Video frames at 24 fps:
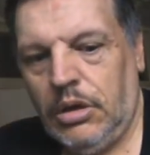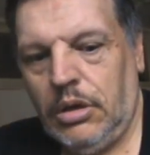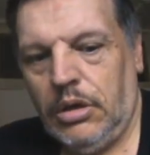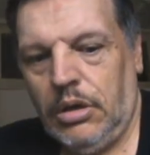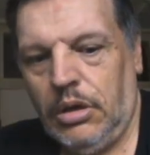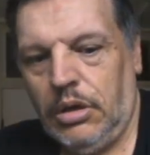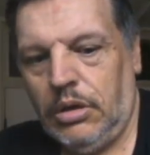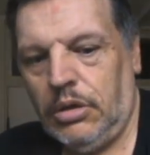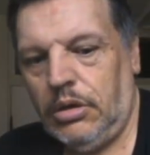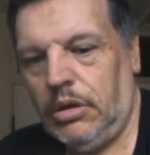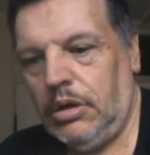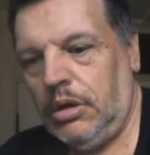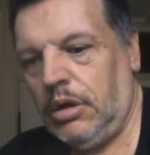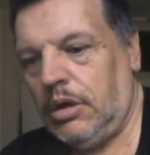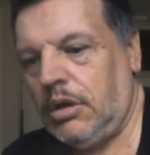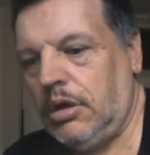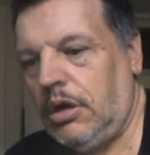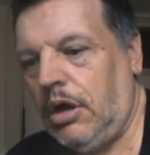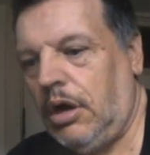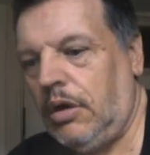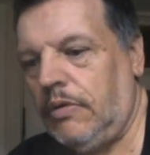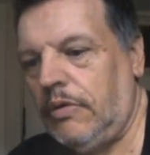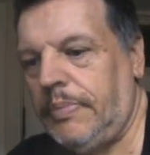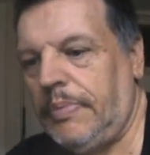
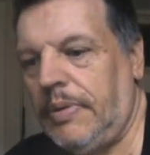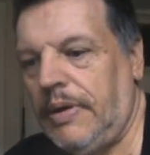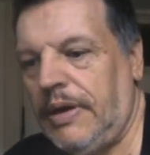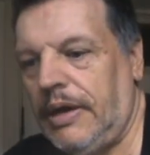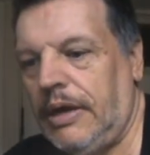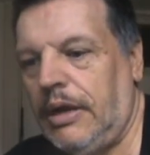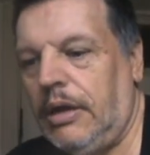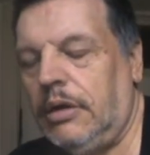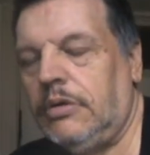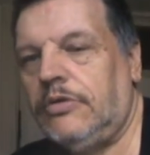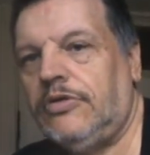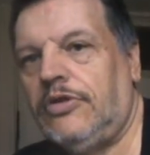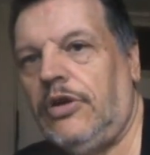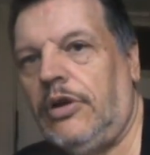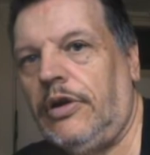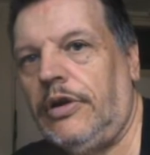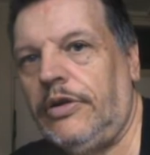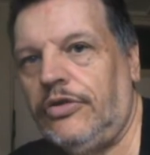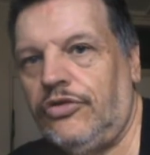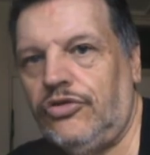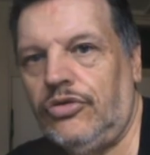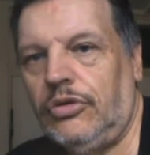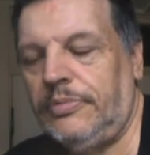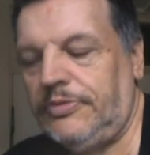car repair tyre
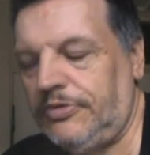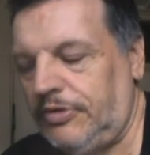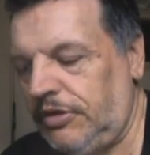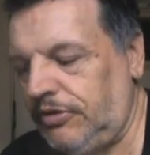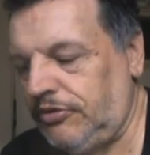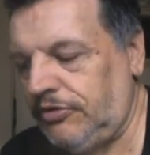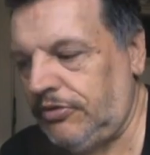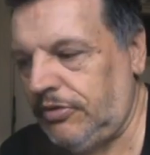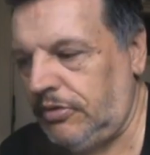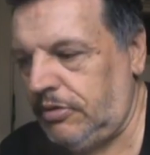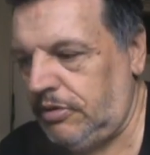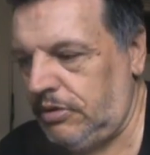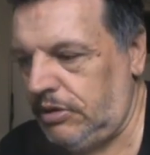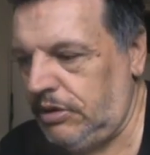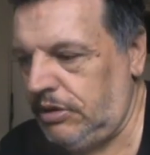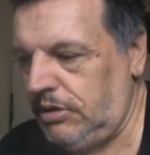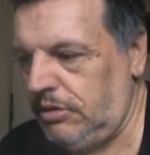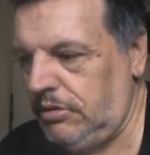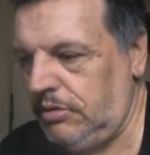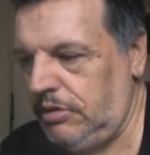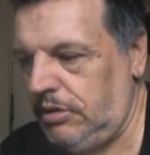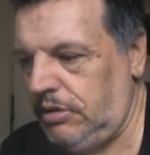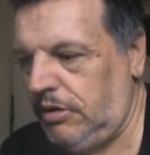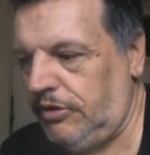shops yesterday
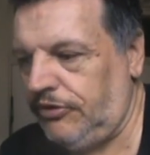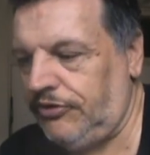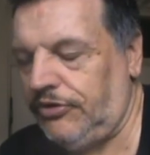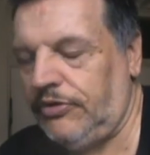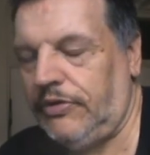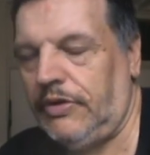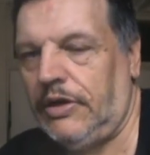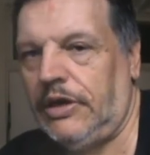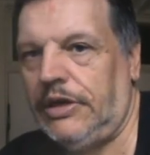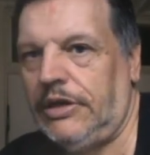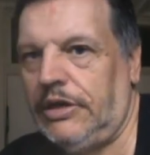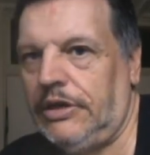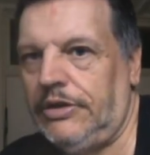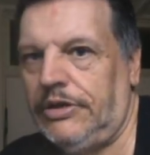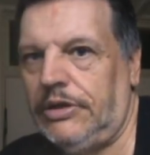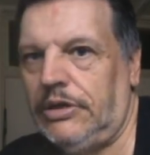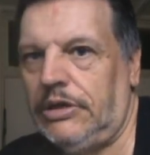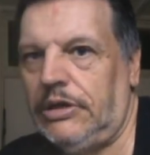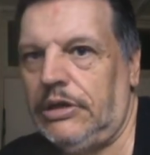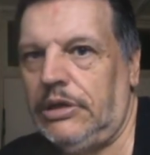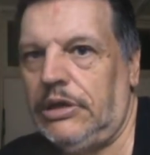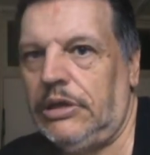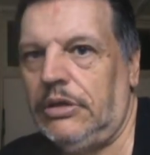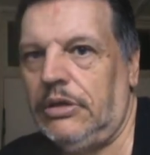and asked if they had
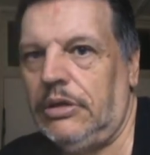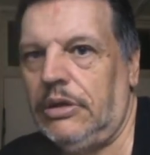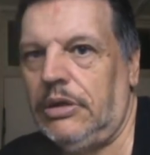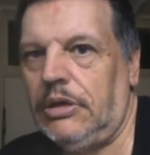any